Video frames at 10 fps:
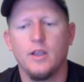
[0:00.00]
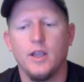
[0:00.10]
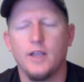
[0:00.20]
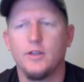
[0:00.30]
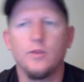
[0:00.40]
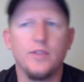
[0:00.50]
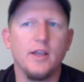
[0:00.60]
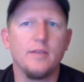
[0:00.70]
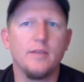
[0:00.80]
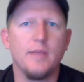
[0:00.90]
and don't
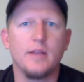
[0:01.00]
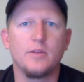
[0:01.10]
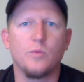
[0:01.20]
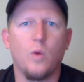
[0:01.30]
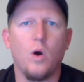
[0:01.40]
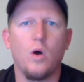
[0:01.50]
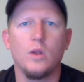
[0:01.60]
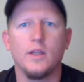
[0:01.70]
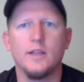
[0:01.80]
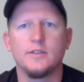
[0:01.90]
think about the
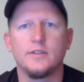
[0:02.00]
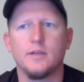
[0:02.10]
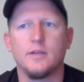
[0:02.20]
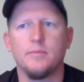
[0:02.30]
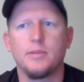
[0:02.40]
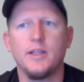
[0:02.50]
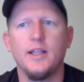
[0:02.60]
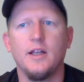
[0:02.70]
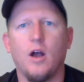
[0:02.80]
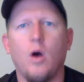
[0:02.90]
wall as a
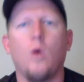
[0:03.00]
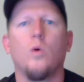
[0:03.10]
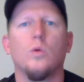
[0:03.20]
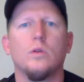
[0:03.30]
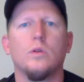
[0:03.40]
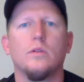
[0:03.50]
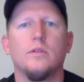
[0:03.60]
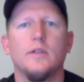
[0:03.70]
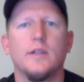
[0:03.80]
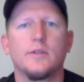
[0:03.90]
complete whole.
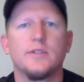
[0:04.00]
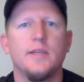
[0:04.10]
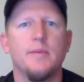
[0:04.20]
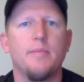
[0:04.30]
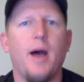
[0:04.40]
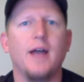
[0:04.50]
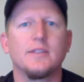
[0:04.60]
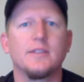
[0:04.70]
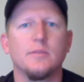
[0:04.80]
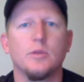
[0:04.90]
It'll seem
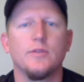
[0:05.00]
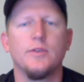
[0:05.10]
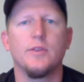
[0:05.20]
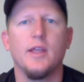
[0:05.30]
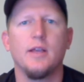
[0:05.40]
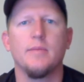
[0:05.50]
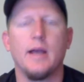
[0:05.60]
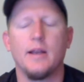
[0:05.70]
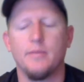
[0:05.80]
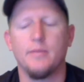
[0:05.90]
impossible if you think
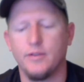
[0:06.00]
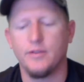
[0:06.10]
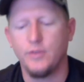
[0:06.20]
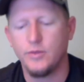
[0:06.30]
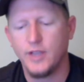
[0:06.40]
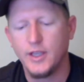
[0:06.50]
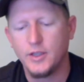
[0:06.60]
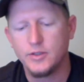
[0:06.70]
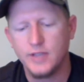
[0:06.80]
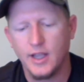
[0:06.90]
about it. But if you take
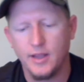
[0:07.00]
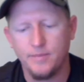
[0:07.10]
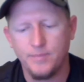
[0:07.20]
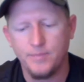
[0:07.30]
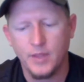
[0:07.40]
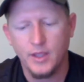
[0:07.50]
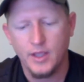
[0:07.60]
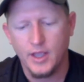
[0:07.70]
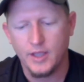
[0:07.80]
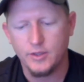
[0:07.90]
your time
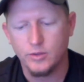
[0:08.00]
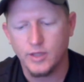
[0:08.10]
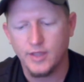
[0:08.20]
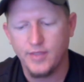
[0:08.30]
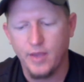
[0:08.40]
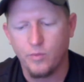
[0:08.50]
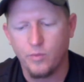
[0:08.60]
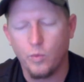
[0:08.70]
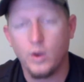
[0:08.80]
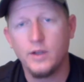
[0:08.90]
and you lay that
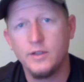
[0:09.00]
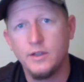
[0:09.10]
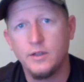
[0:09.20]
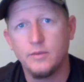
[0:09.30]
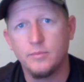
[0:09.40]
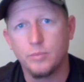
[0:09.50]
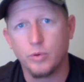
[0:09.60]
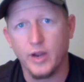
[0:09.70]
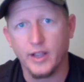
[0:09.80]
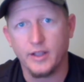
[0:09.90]
one
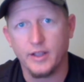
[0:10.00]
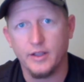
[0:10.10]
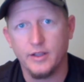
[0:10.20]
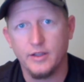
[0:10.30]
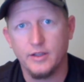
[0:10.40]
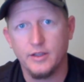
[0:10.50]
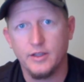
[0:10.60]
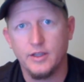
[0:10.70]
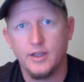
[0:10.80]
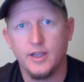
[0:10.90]
brick
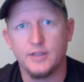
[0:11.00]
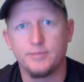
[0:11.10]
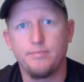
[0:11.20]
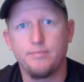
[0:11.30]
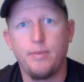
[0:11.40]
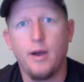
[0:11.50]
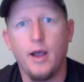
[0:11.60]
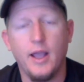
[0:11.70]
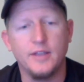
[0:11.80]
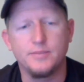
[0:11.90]
as
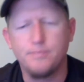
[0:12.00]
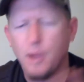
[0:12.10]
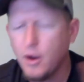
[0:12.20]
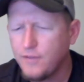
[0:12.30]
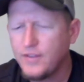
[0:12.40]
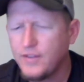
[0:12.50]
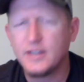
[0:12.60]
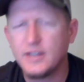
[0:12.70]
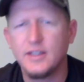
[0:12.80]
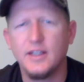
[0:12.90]

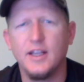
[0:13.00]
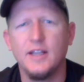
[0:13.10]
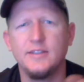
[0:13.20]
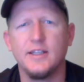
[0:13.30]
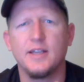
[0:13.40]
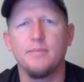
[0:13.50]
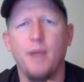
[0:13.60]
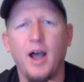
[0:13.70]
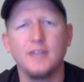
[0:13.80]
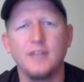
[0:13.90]
perfect as it can
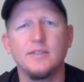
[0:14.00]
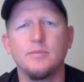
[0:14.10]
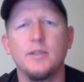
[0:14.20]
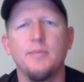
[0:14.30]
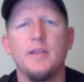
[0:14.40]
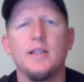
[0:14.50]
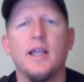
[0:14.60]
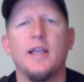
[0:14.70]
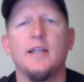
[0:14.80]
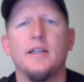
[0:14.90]
possibly be
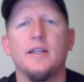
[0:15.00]
laid,